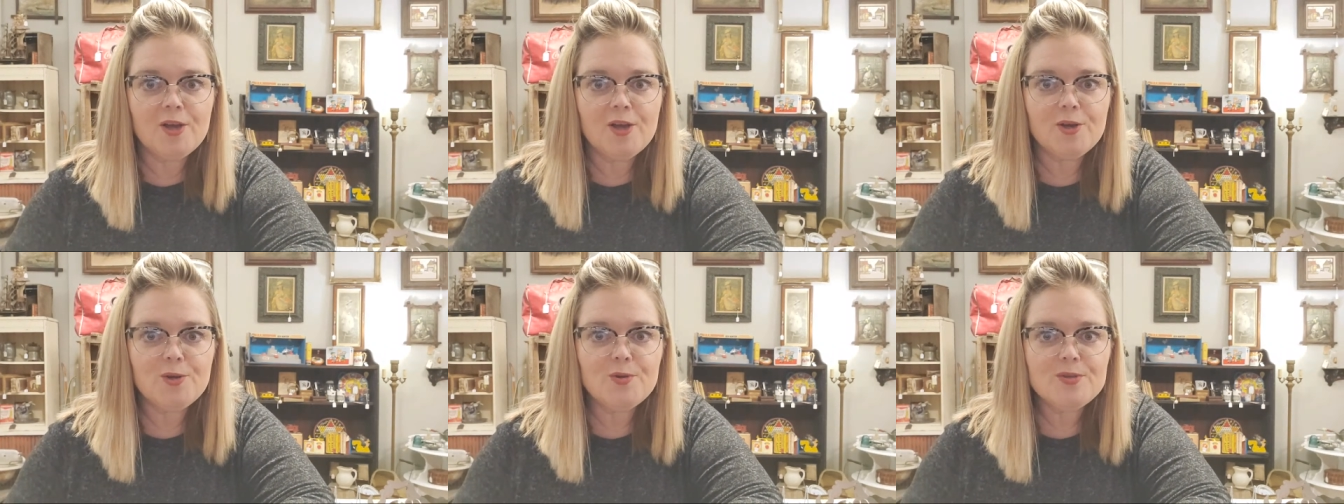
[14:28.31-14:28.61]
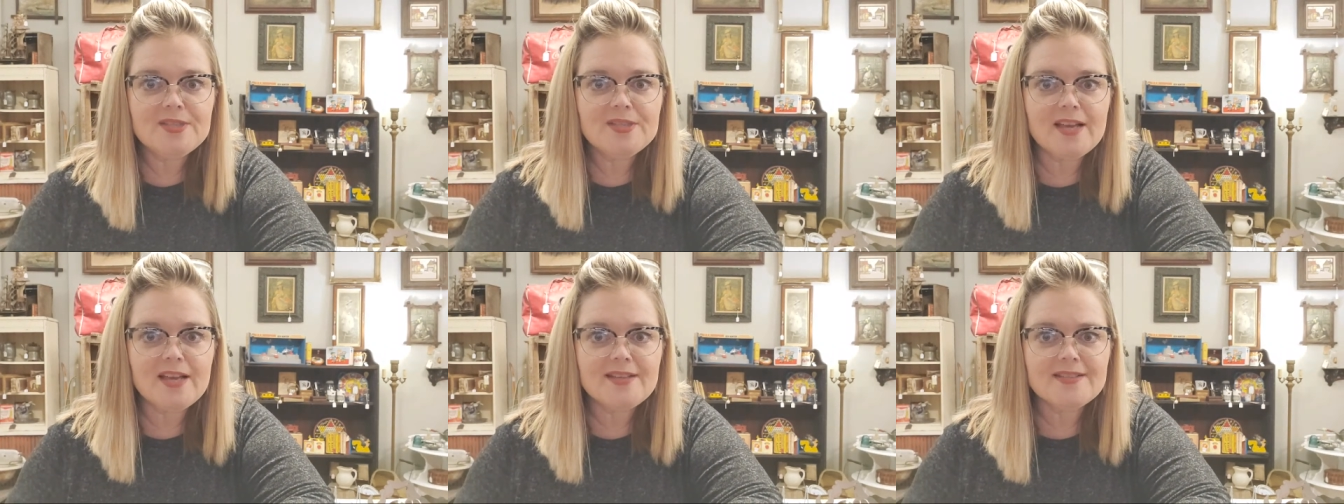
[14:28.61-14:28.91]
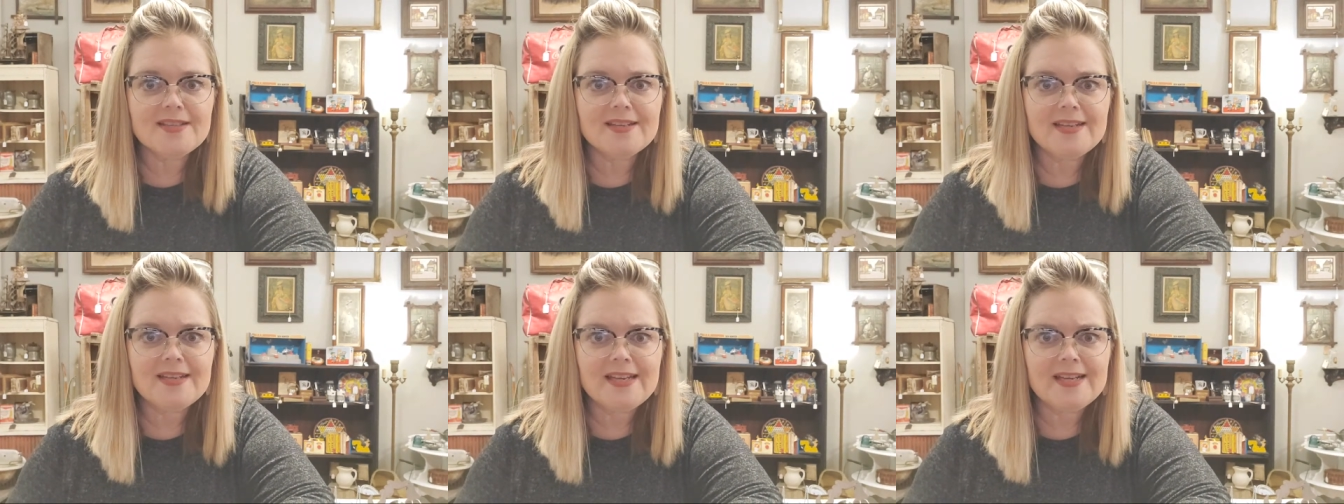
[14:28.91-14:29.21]
Who
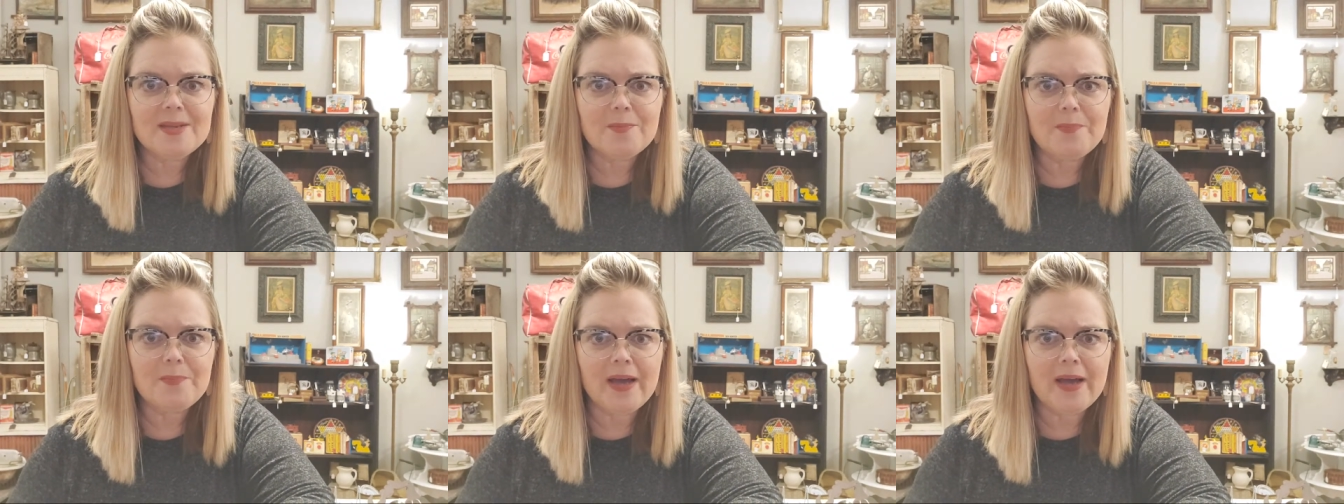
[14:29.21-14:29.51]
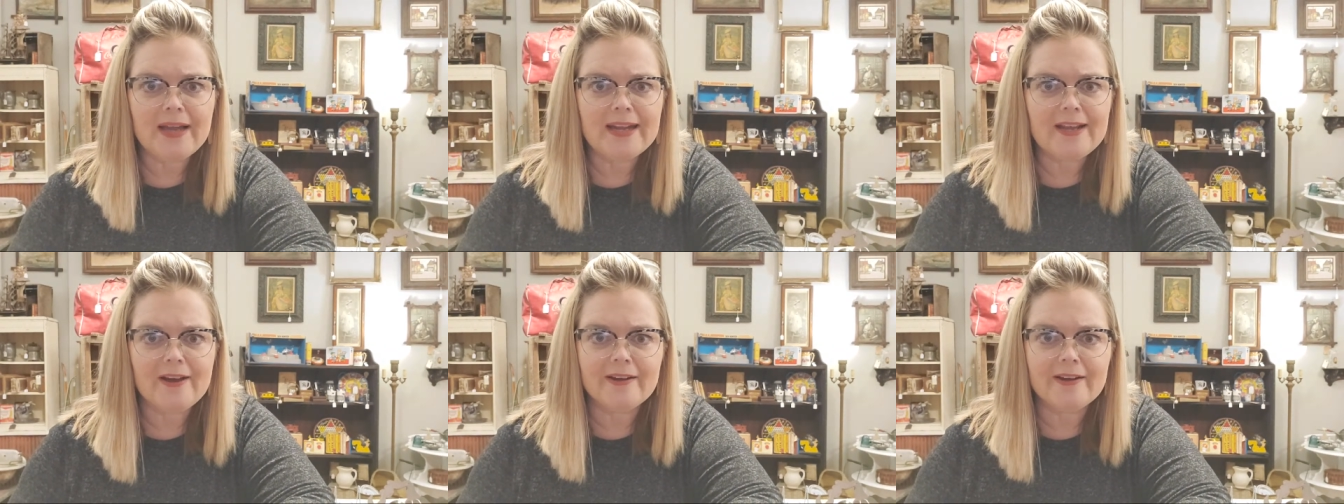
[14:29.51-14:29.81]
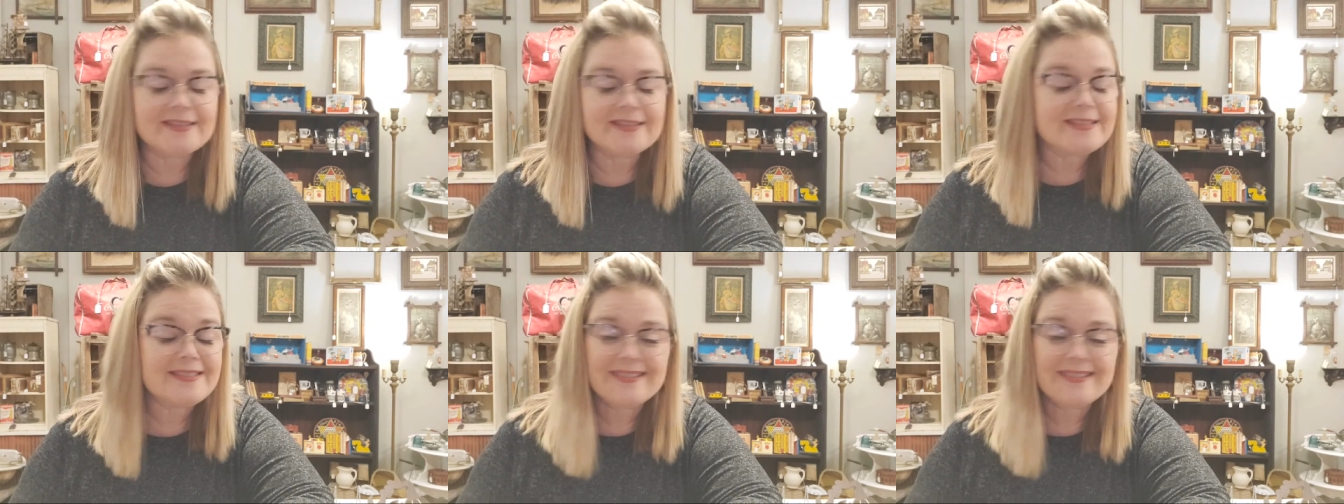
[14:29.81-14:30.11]
doesn't need a bunny on
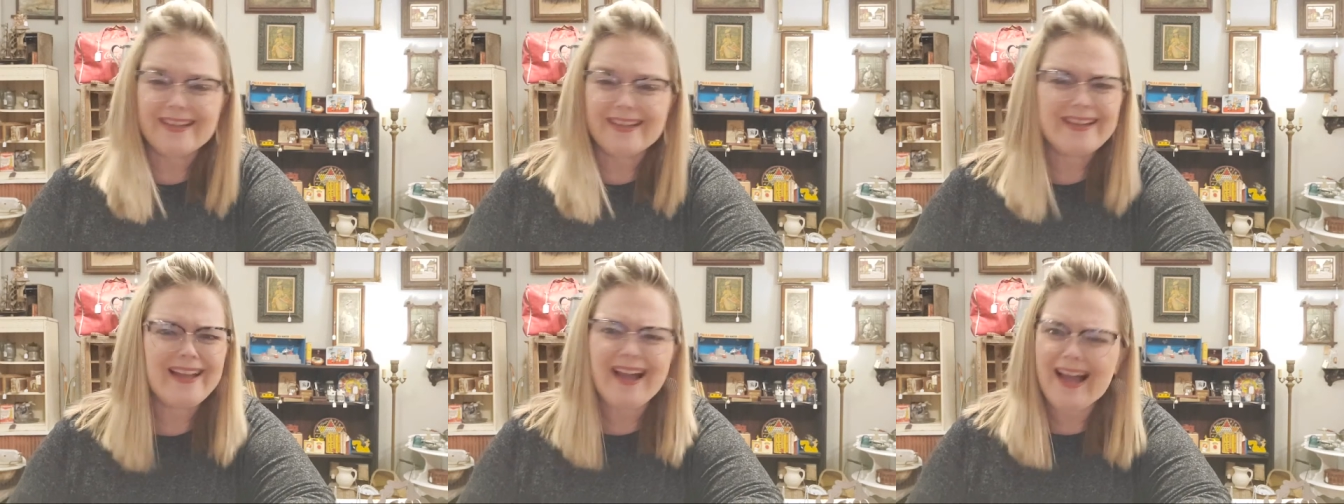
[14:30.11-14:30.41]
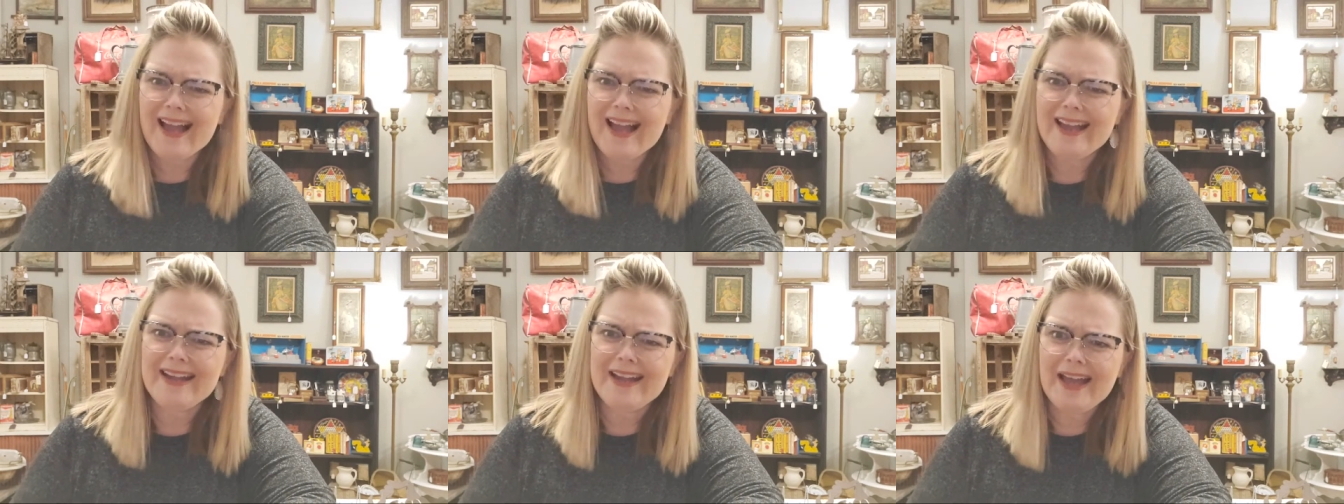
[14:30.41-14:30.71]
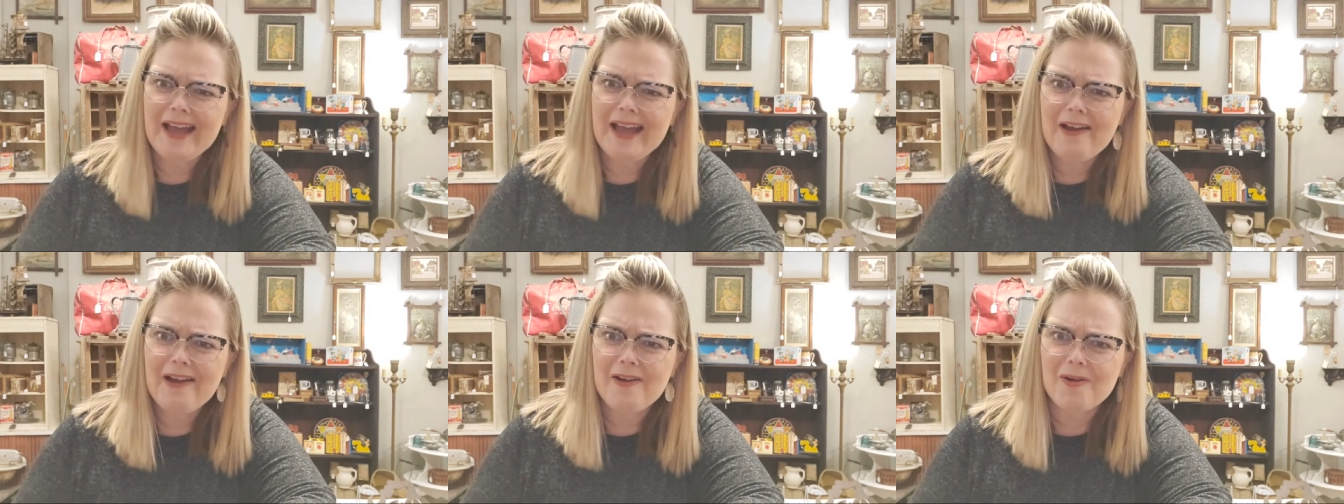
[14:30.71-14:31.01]
a stick?
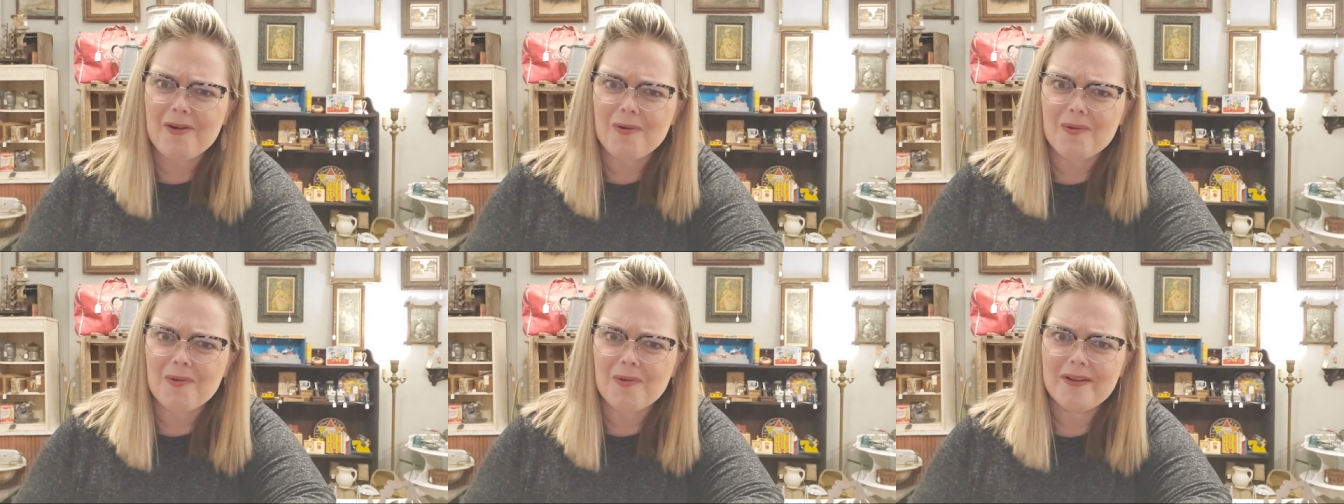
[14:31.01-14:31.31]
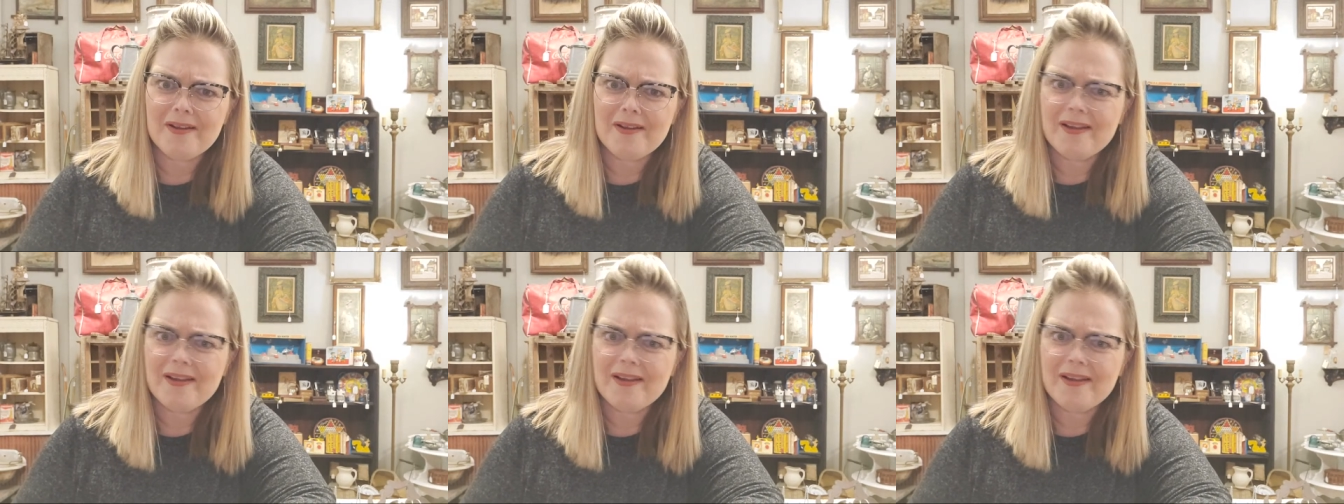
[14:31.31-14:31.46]
I know.